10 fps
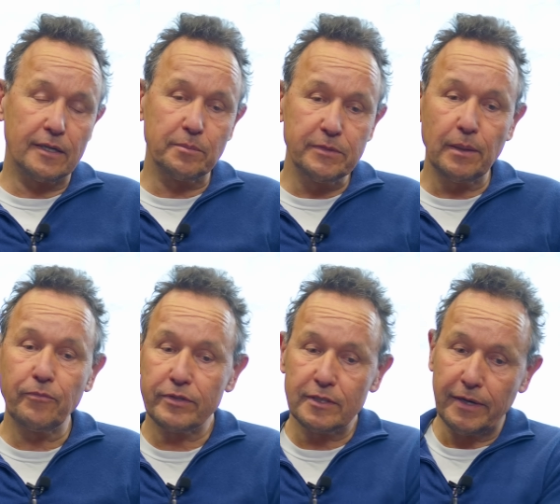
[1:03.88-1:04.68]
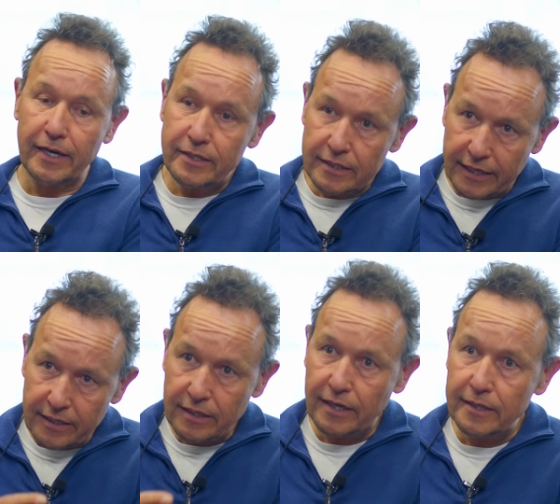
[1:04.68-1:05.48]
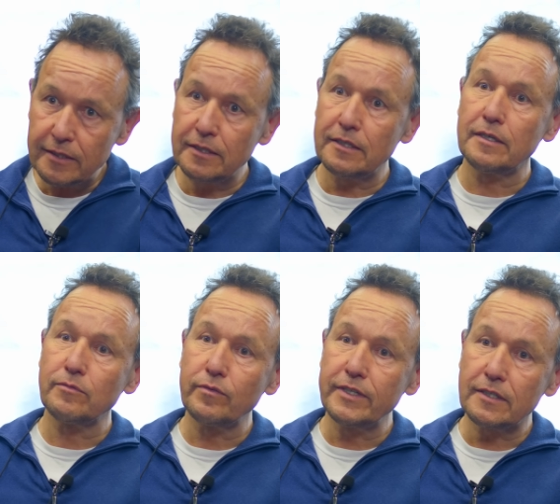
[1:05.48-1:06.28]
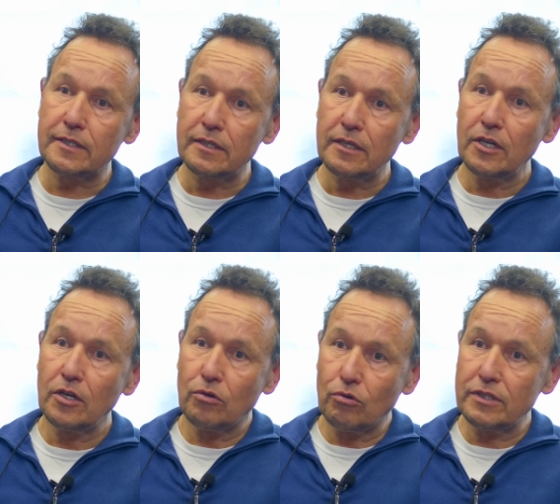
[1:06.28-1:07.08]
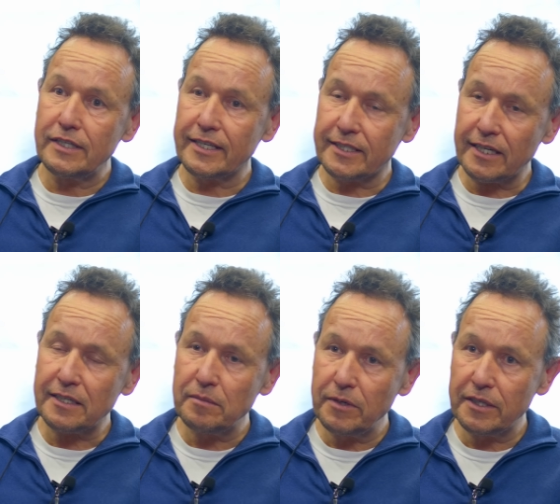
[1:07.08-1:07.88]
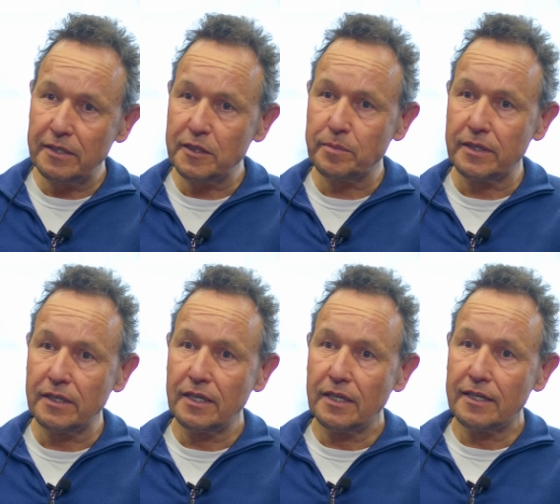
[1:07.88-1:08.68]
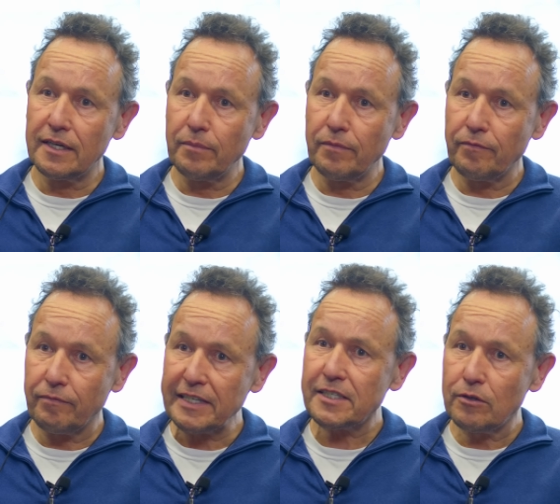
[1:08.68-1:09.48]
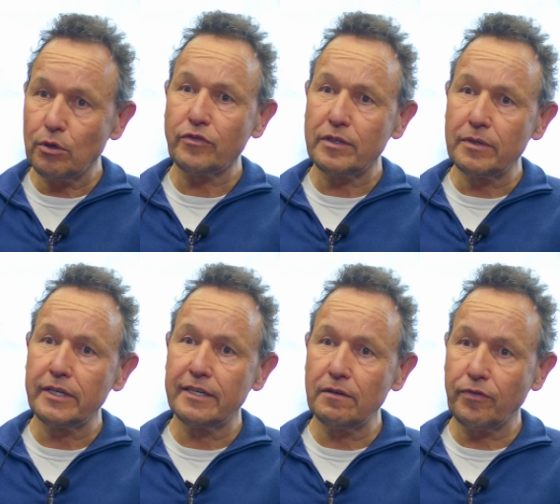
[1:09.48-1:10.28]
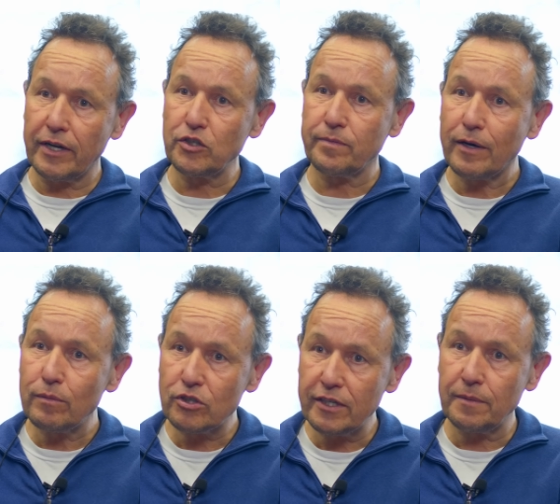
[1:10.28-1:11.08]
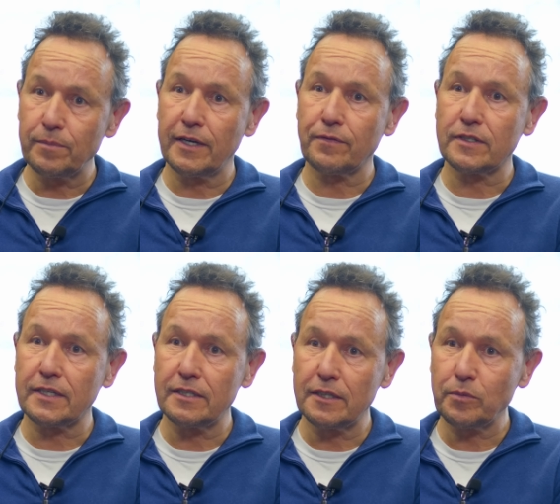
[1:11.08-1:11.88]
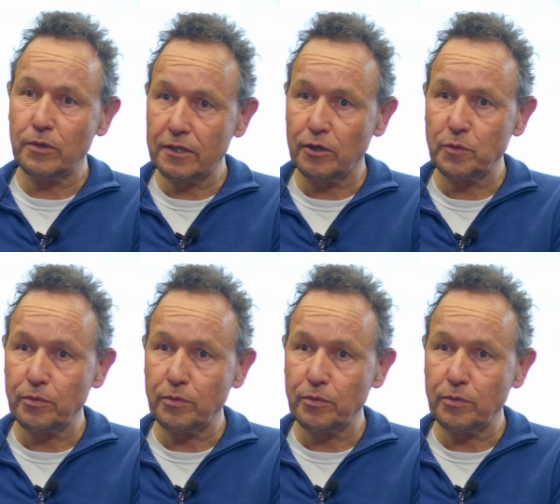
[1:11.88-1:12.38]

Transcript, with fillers: On the one hand, I was interested in the genes involved and the exact mechanisms. What goes wrong in the brain? Why do nerve cells die?